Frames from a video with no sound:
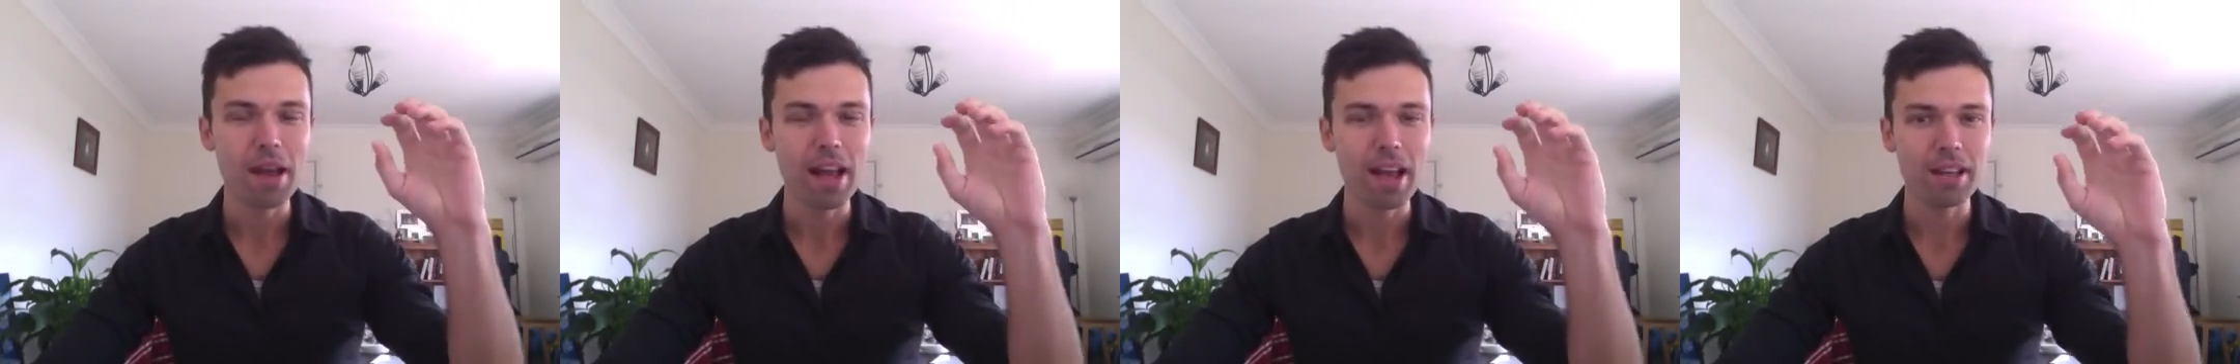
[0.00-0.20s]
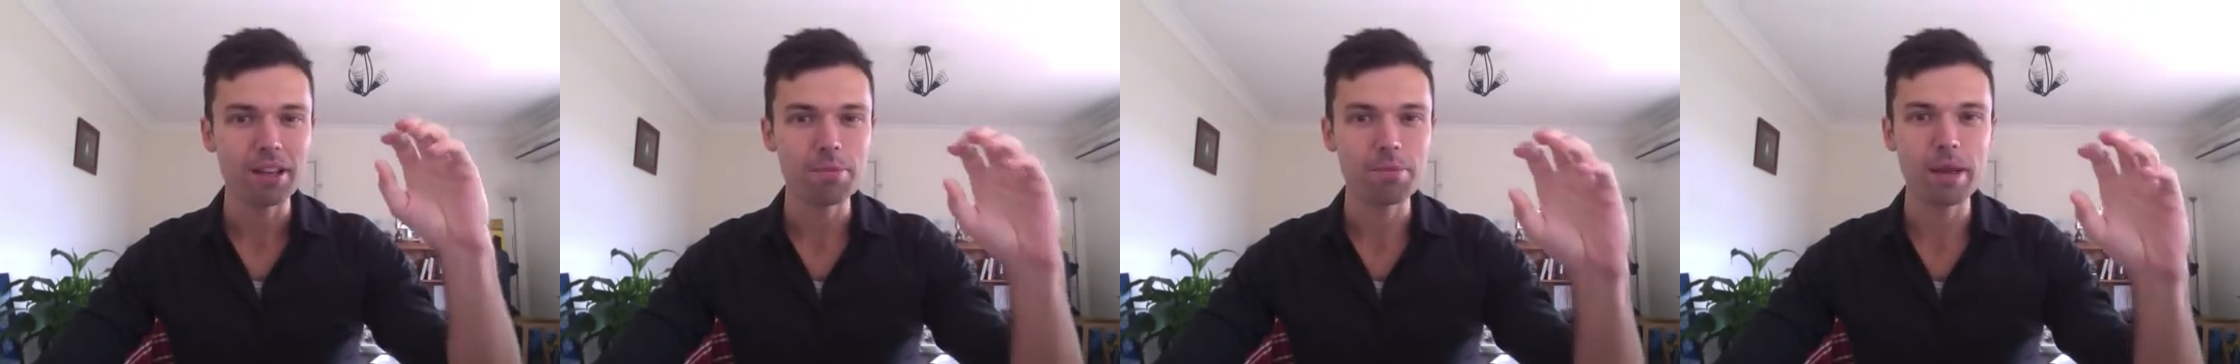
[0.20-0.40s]

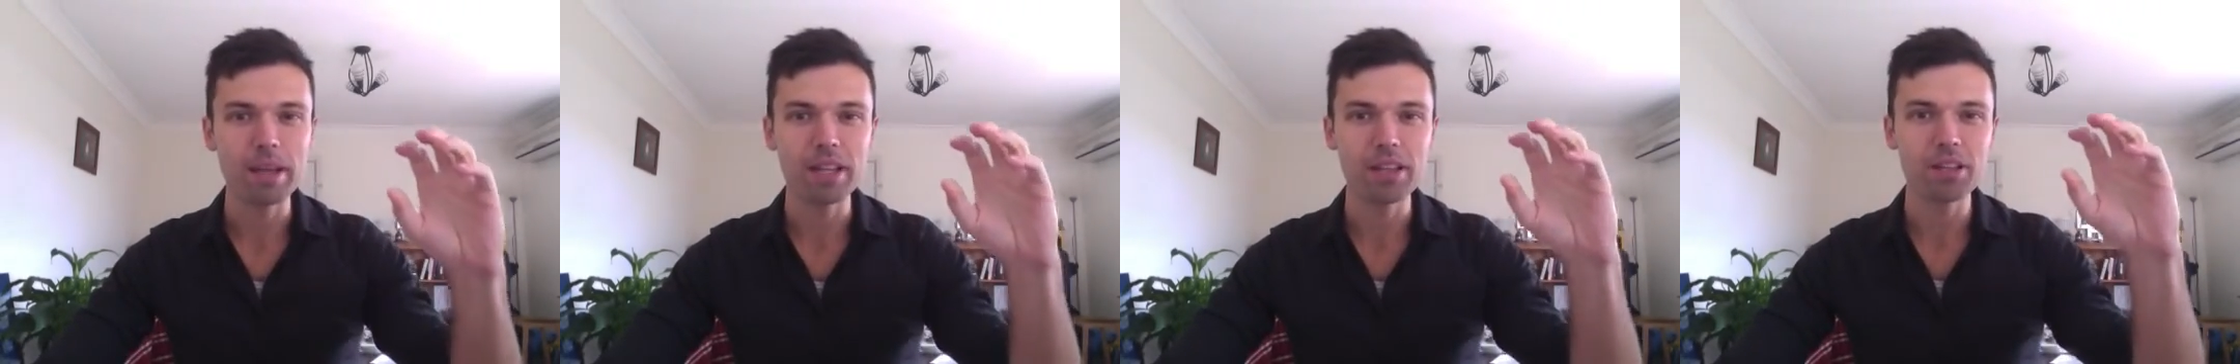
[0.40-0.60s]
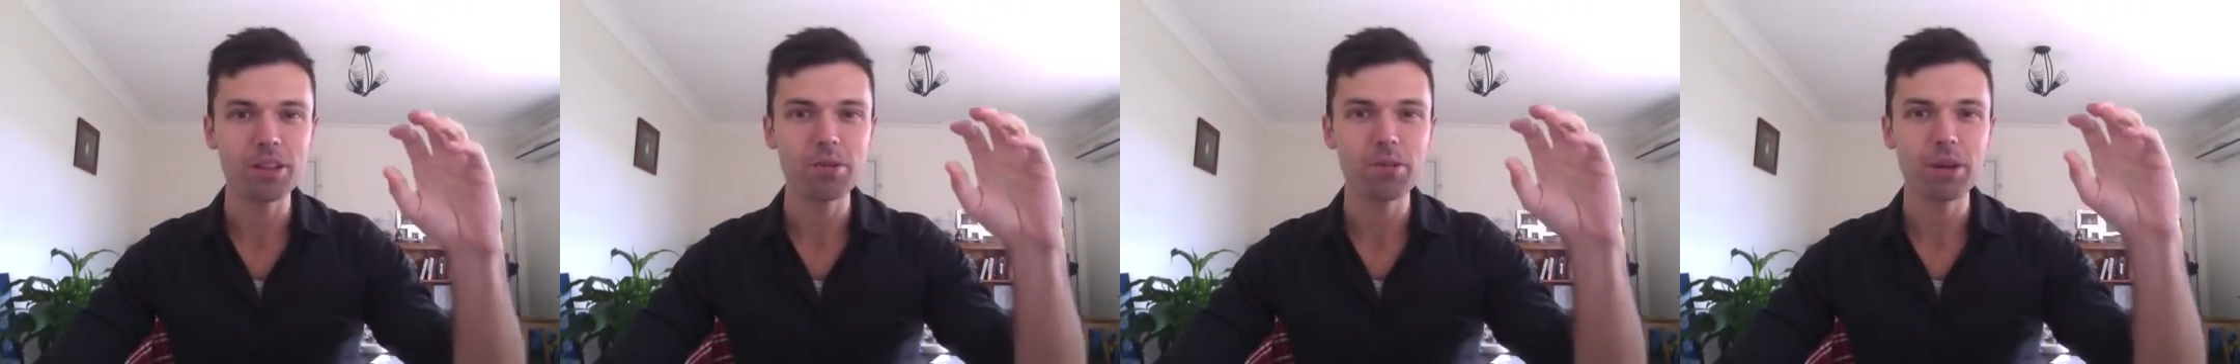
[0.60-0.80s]
Depending
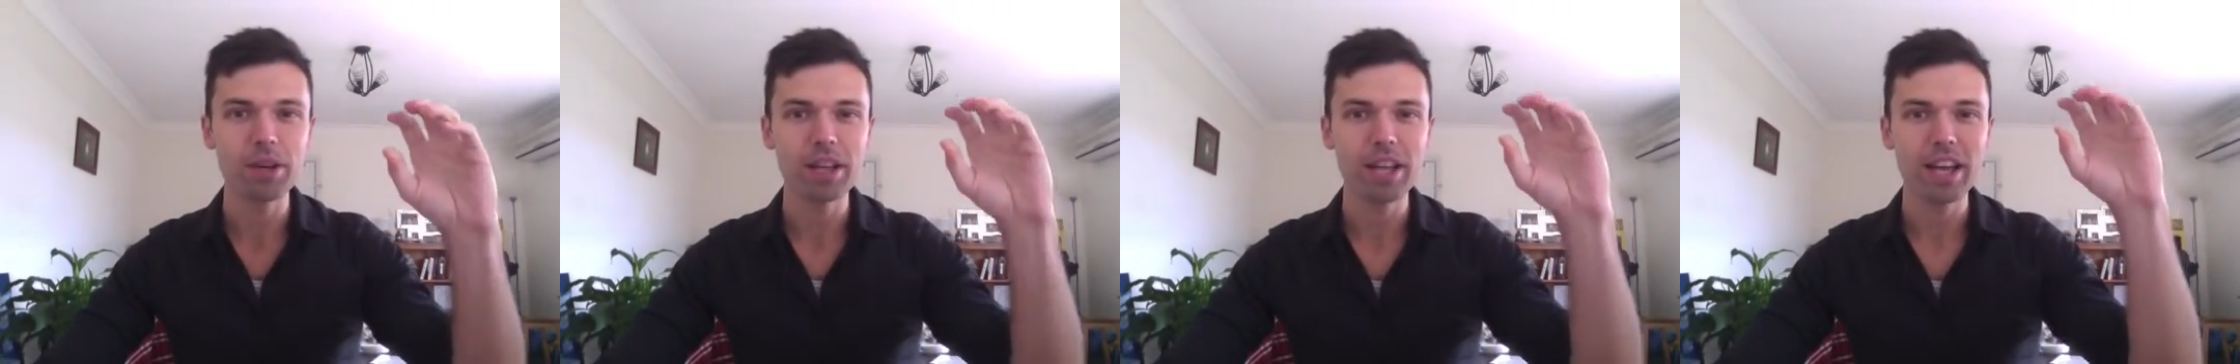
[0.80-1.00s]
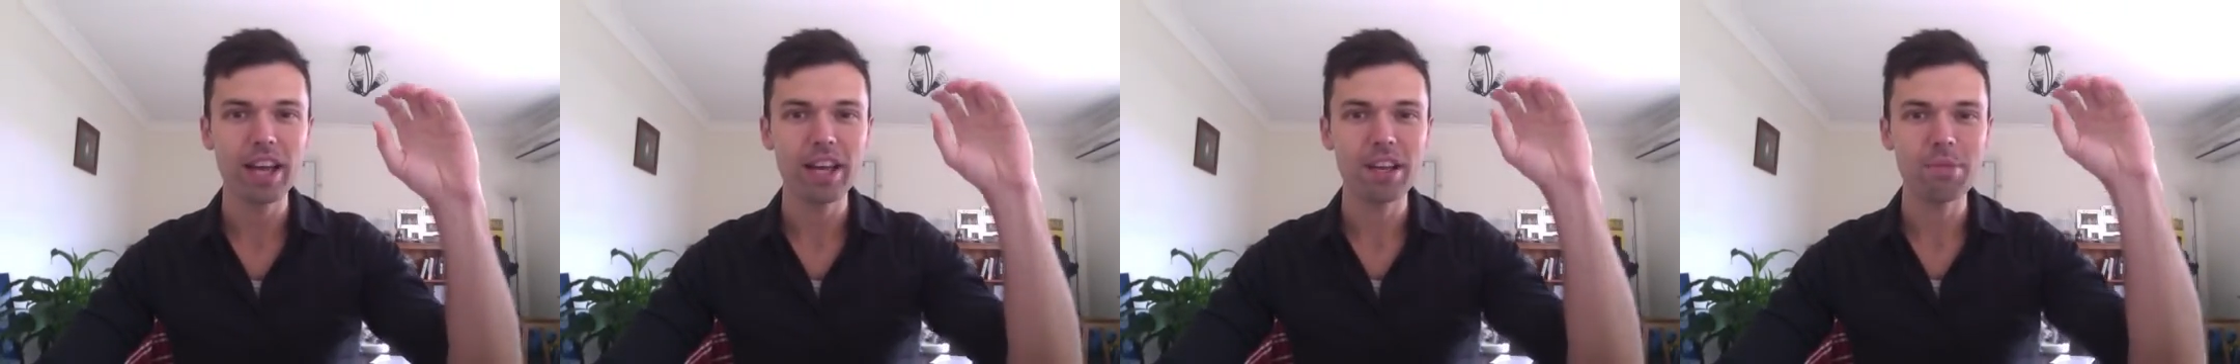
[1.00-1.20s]
on the word
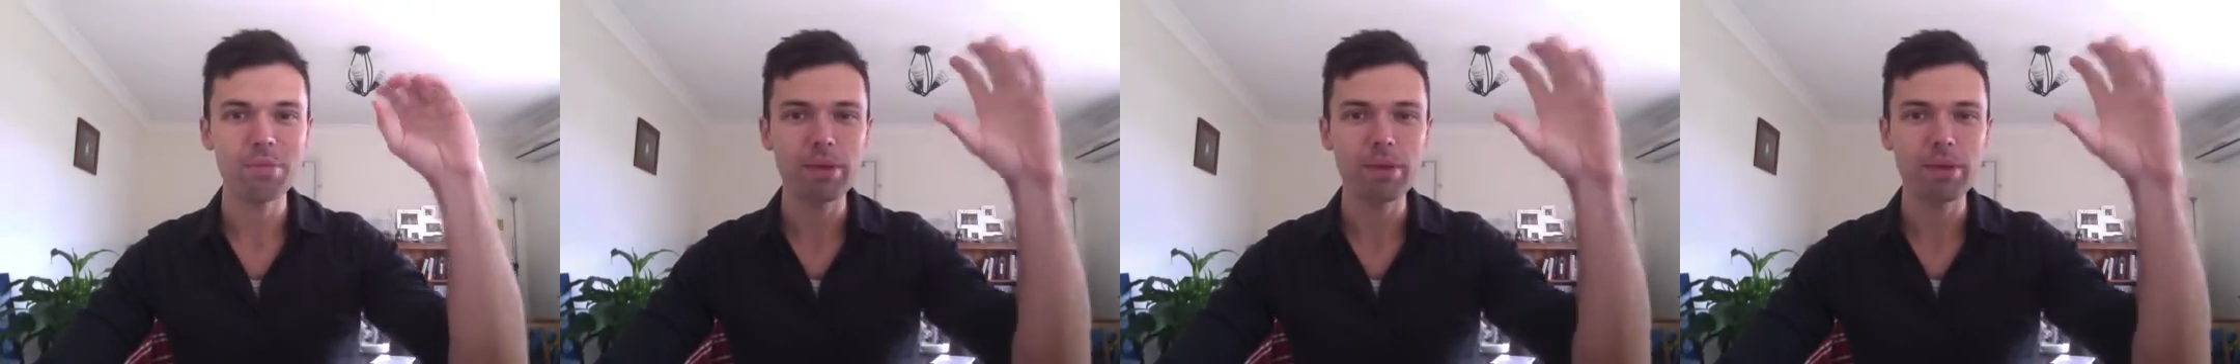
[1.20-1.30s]
count,